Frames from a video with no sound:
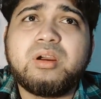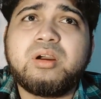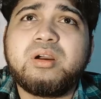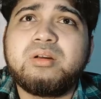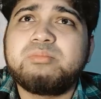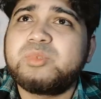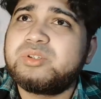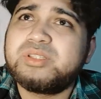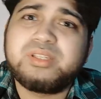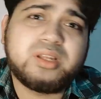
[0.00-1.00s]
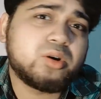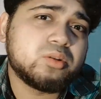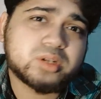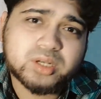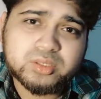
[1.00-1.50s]
I would say in a
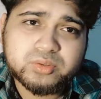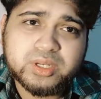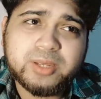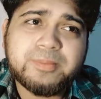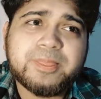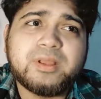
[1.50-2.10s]
colder country